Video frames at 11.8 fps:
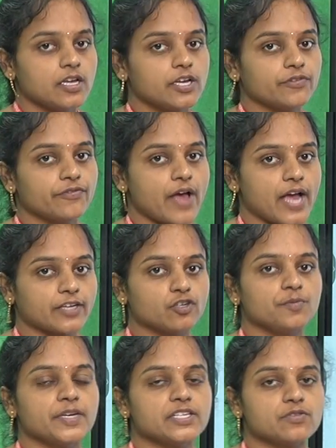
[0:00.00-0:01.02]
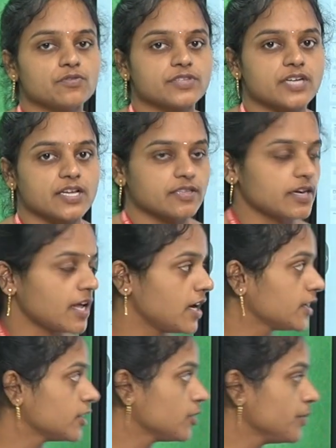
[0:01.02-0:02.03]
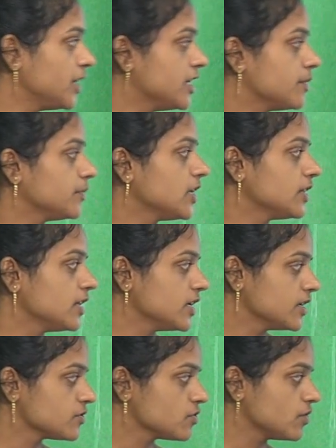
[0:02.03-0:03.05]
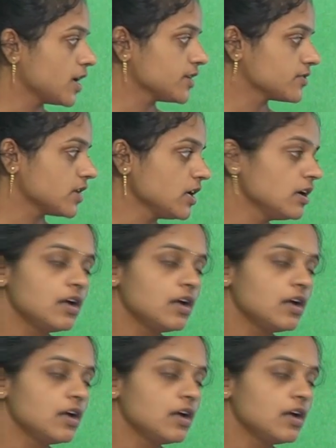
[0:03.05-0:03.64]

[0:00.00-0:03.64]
If vacuum is used as the dielectric medium, then that is known as the